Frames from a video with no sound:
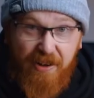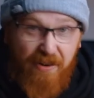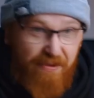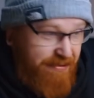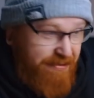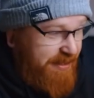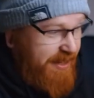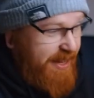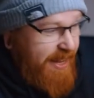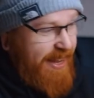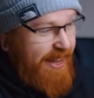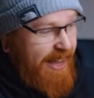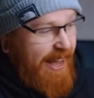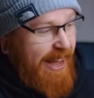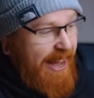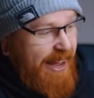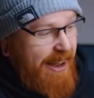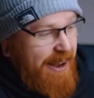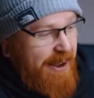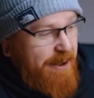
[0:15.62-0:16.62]
over at Benji's
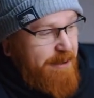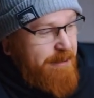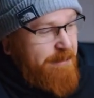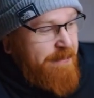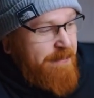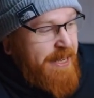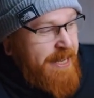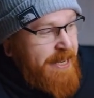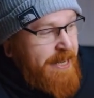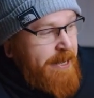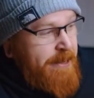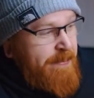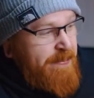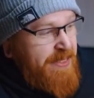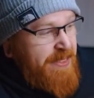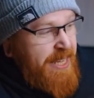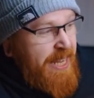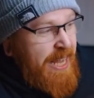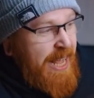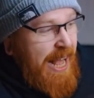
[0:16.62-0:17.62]
Hobbies.
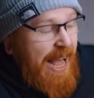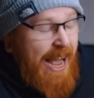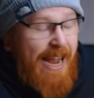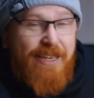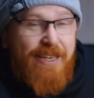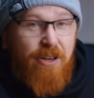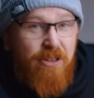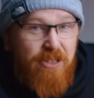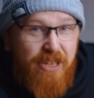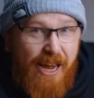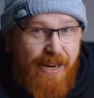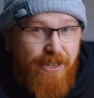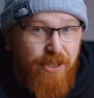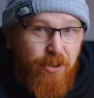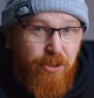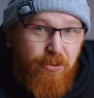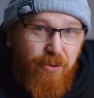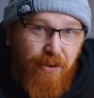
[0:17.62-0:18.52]
We all drew each